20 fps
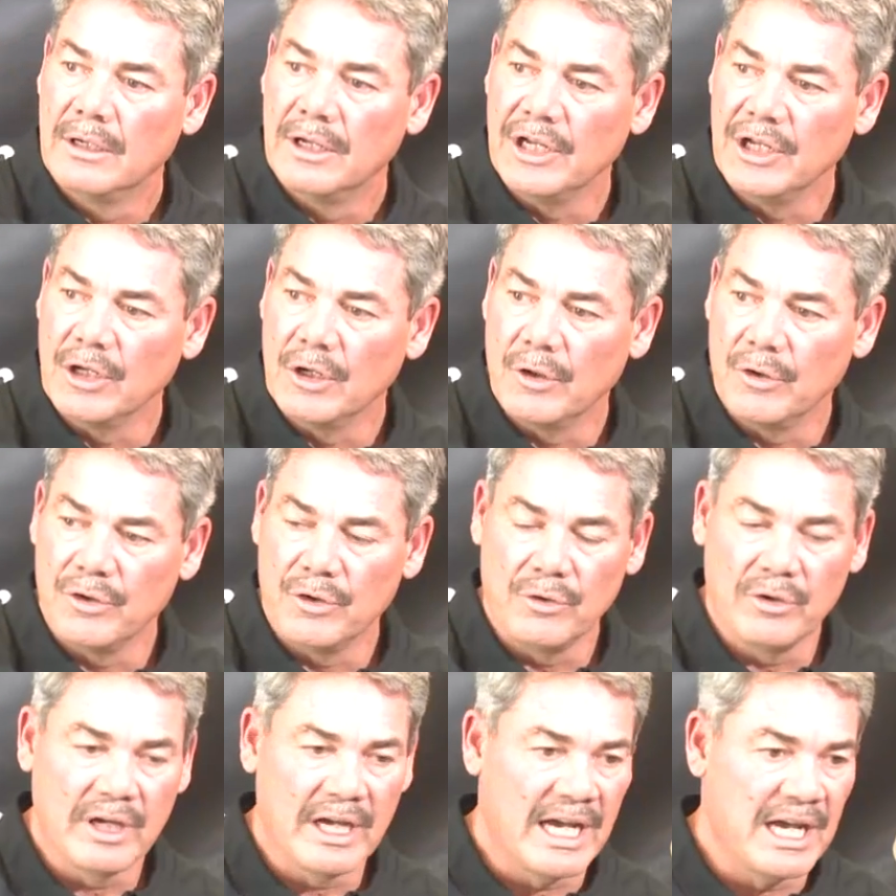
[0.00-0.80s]
You know,
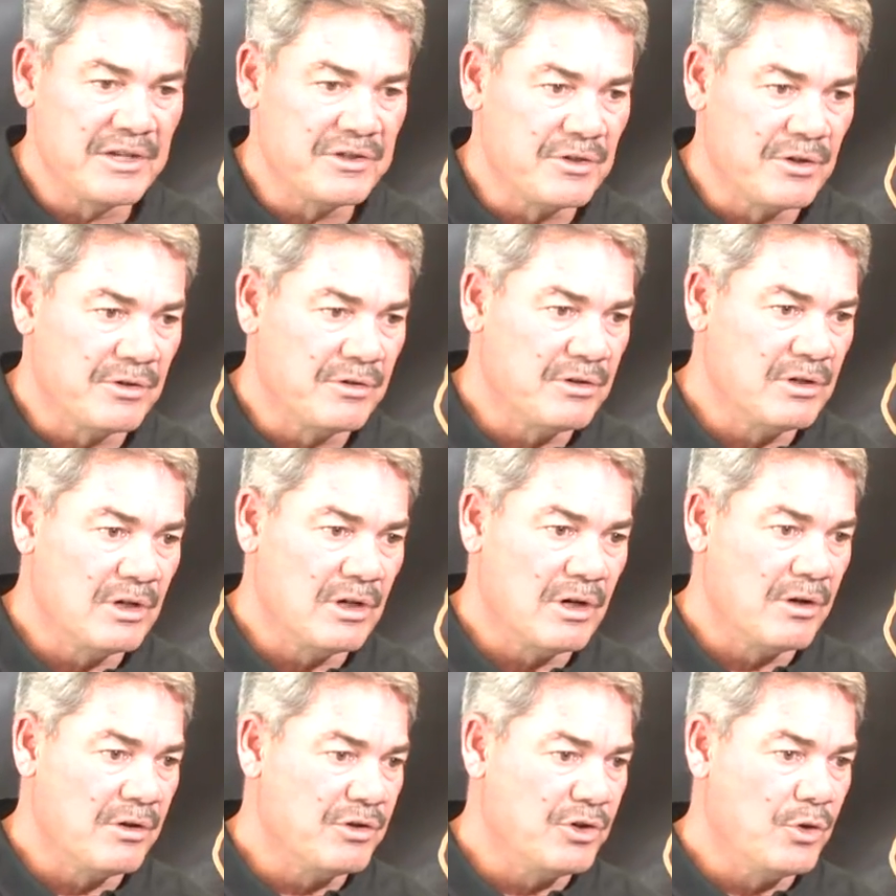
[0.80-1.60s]
you guys
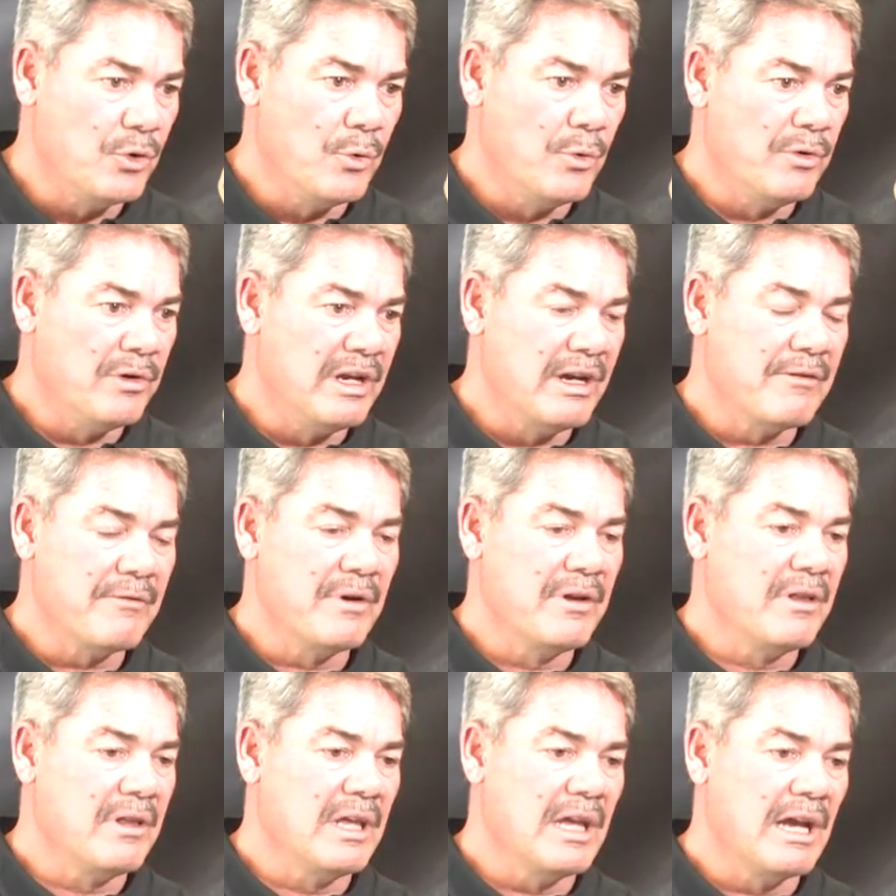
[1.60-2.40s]
are doing
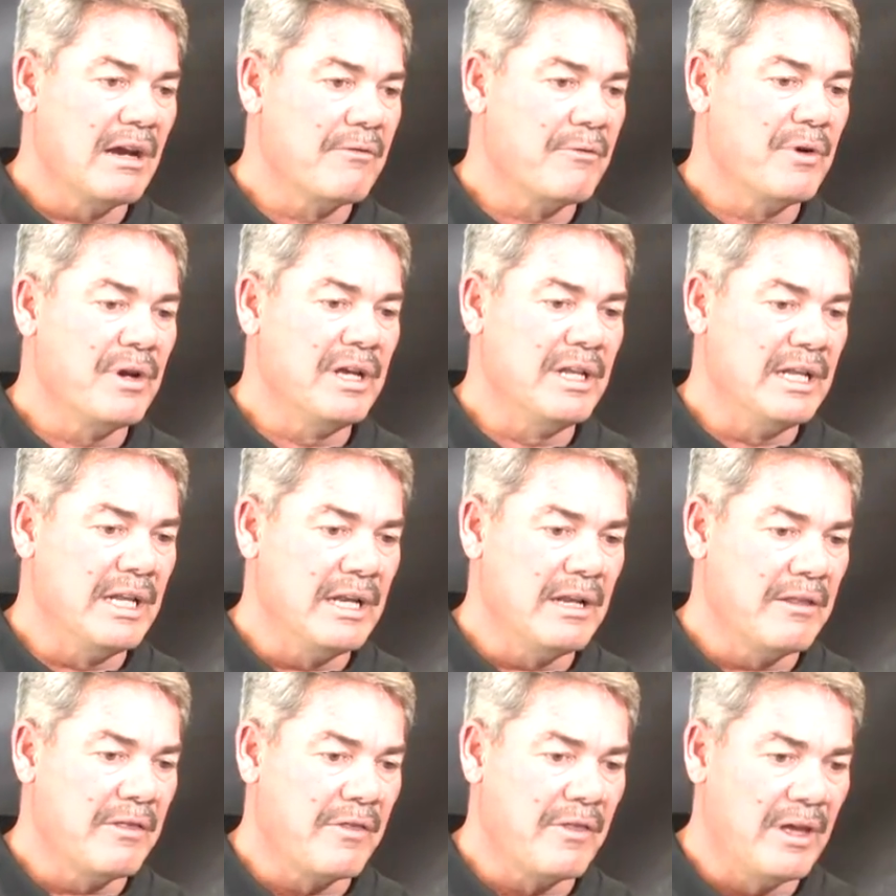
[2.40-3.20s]
every and
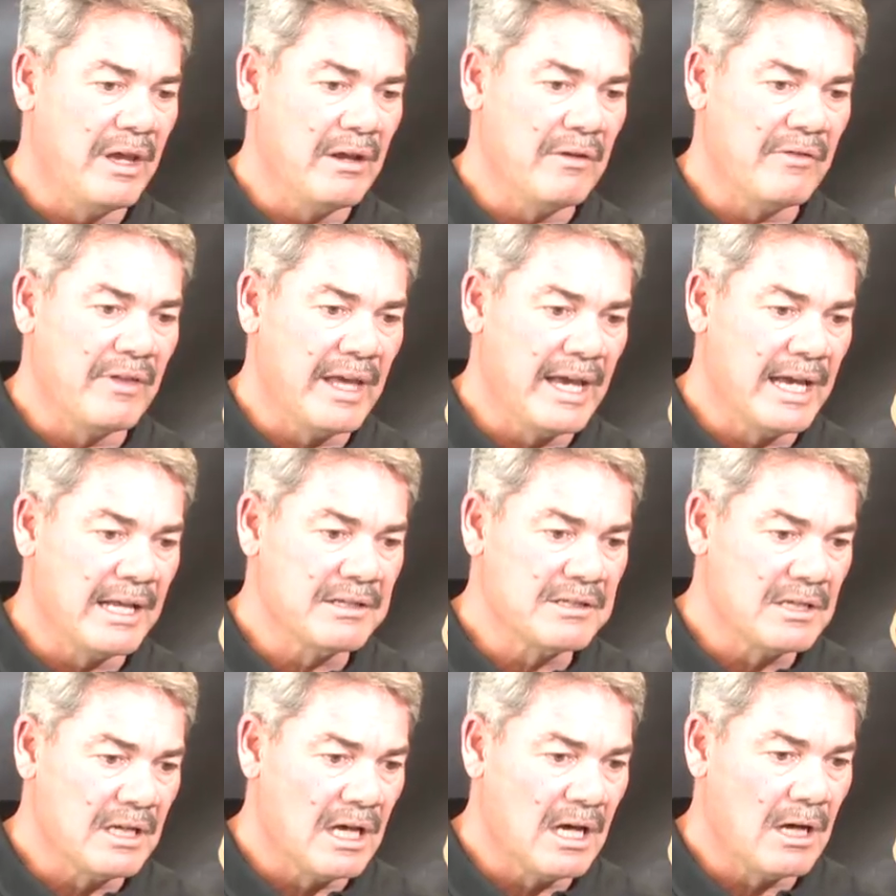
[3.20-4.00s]
anything
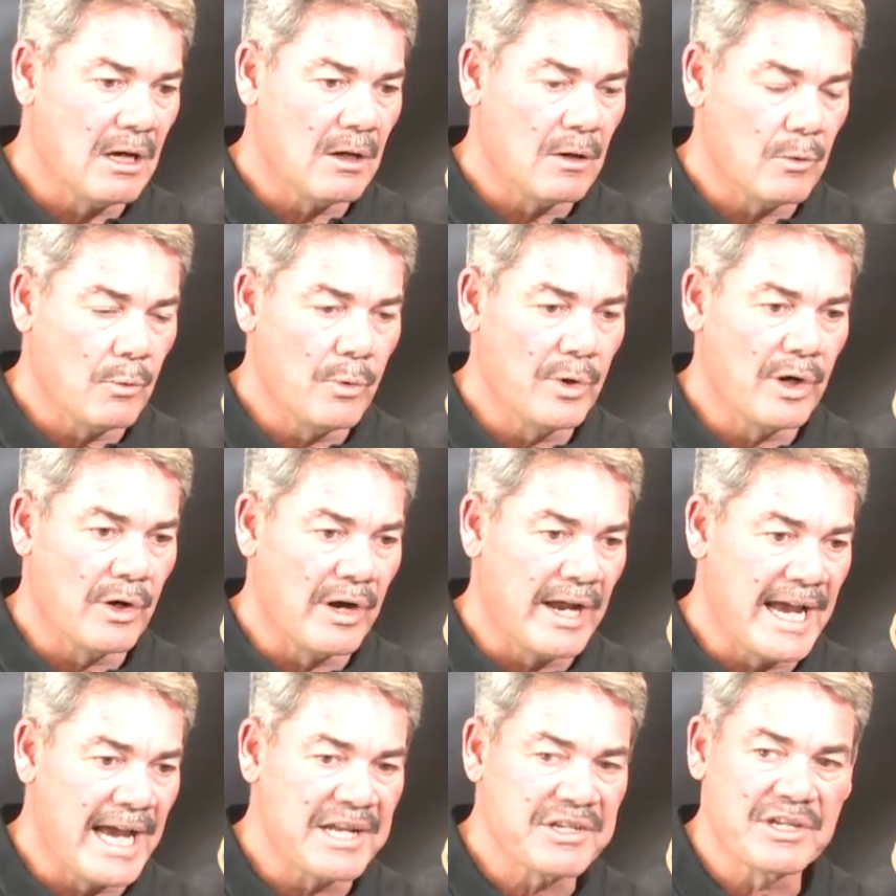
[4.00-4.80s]
that we're
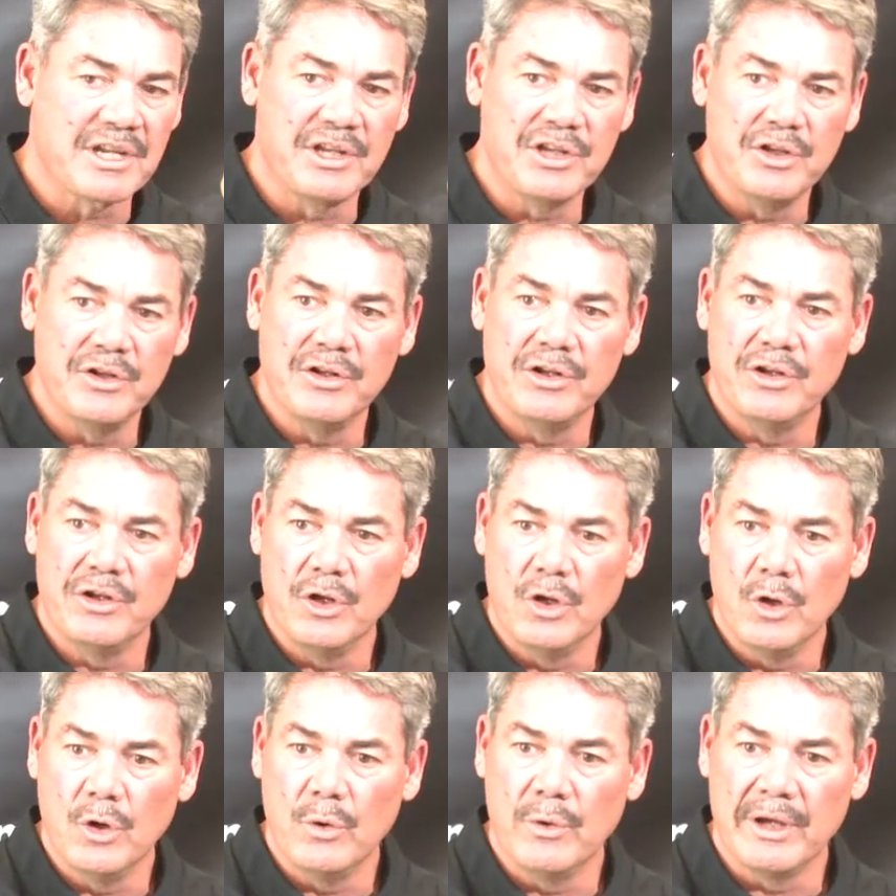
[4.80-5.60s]
asking you to
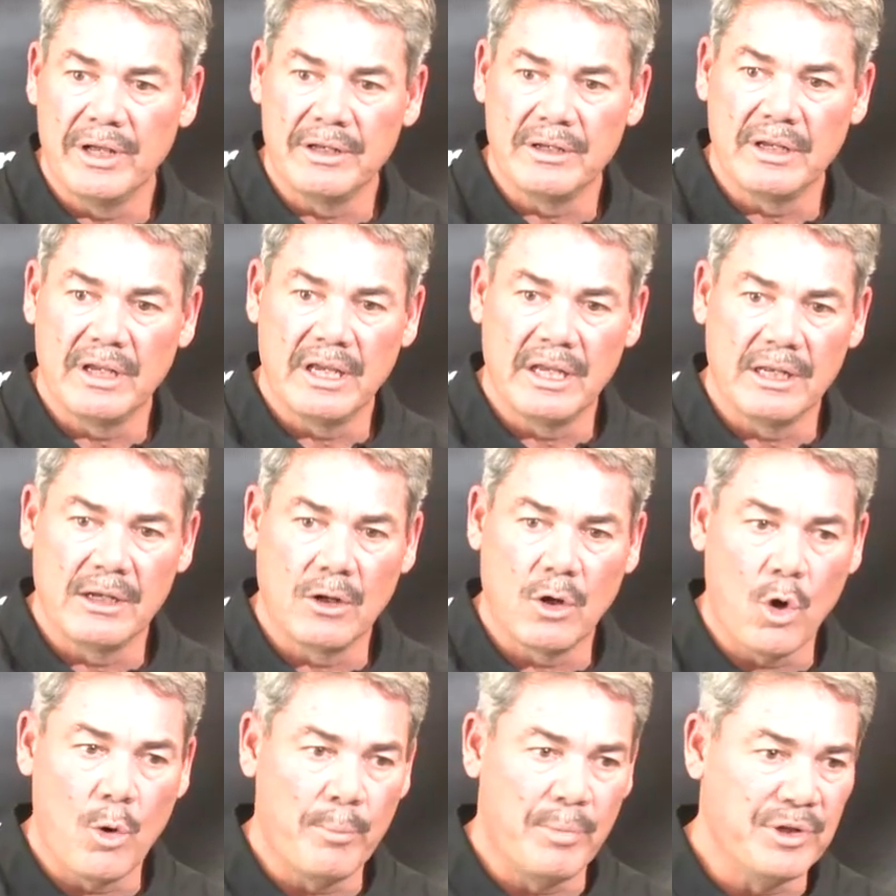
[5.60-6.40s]
do and
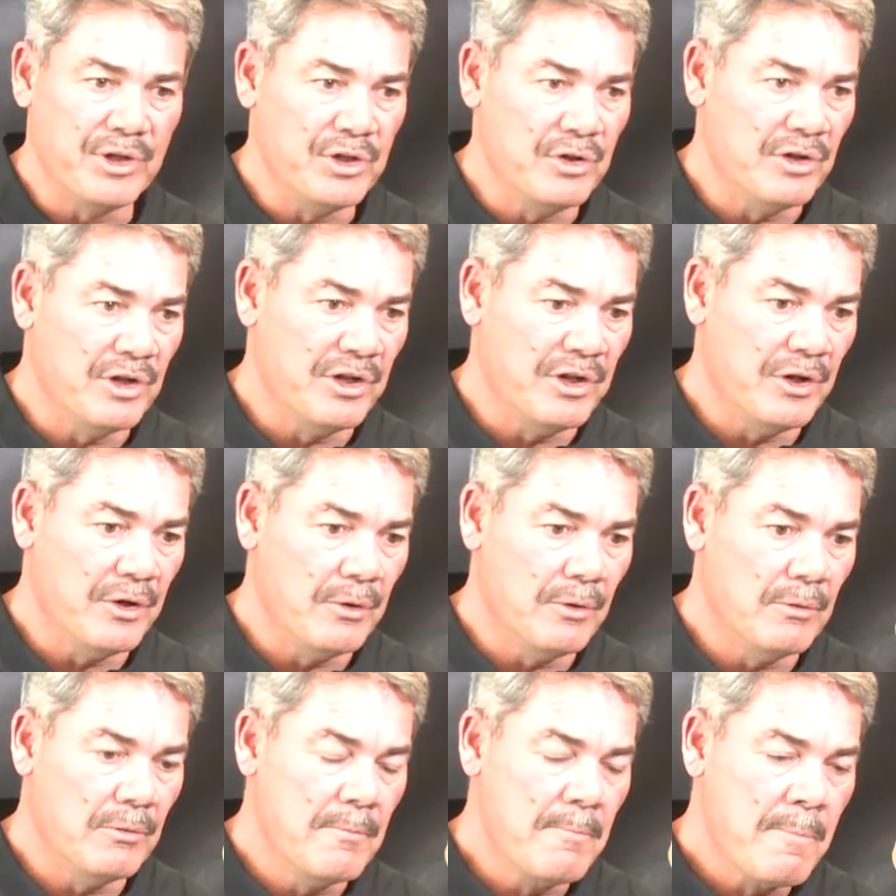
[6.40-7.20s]
hoping you to
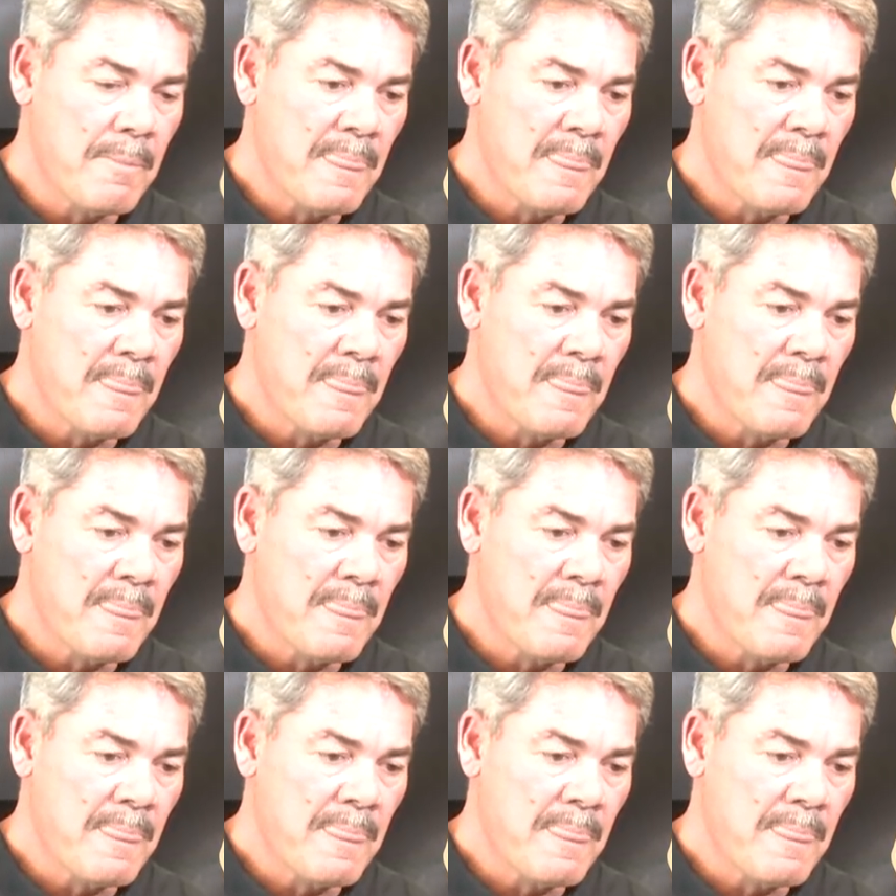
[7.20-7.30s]
do.